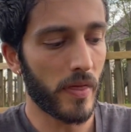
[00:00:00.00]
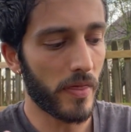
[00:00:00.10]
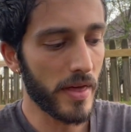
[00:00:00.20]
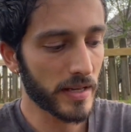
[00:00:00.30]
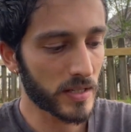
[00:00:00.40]

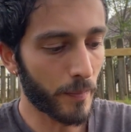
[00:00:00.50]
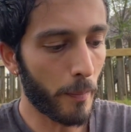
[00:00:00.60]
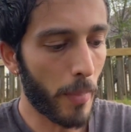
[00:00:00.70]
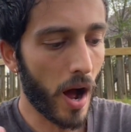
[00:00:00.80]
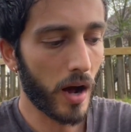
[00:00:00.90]
this
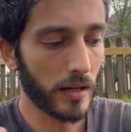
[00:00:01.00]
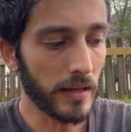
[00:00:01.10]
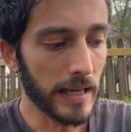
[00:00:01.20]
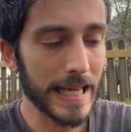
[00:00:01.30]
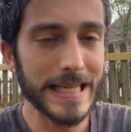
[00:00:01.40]

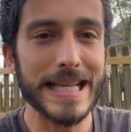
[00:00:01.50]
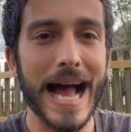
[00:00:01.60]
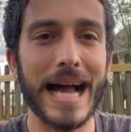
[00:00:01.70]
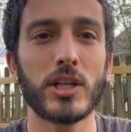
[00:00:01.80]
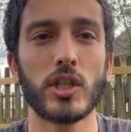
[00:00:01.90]
body is
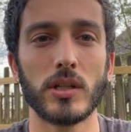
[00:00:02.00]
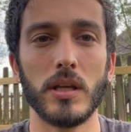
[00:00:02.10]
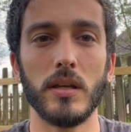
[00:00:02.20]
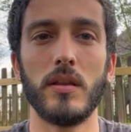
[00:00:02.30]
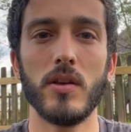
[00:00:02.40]

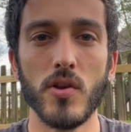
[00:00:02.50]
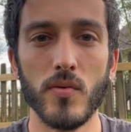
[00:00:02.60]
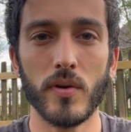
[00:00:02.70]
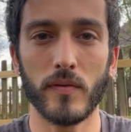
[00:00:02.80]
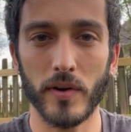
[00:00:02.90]
actually the
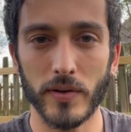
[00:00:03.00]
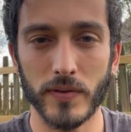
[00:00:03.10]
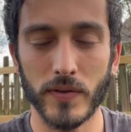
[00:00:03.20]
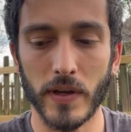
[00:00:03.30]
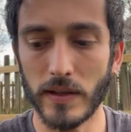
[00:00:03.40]
universe.
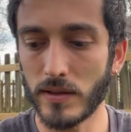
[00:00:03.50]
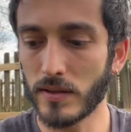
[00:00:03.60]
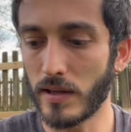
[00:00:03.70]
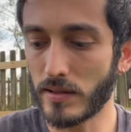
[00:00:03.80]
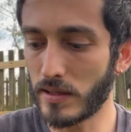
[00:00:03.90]
It's
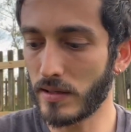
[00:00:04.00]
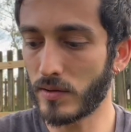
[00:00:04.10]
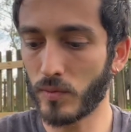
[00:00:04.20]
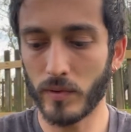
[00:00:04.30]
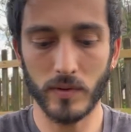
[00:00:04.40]

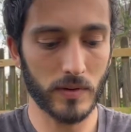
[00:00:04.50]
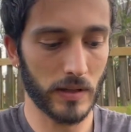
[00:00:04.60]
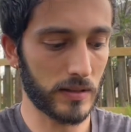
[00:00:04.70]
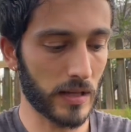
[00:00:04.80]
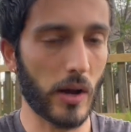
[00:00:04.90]

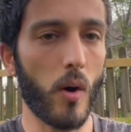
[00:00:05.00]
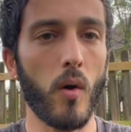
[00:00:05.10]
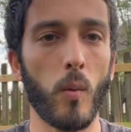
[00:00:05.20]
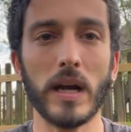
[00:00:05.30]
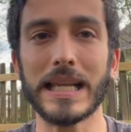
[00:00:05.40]
like
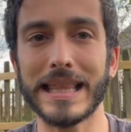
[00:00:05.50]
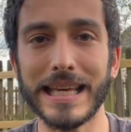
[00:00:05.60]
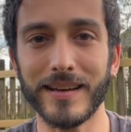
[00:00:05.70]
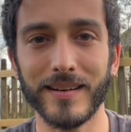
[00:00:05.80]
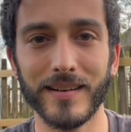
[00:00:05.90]
all one
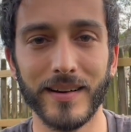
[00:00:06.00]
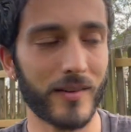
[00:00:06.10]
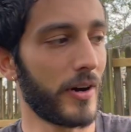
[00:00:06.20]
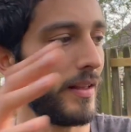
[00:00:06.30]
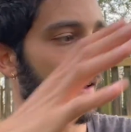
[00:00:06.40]
thing, right? Like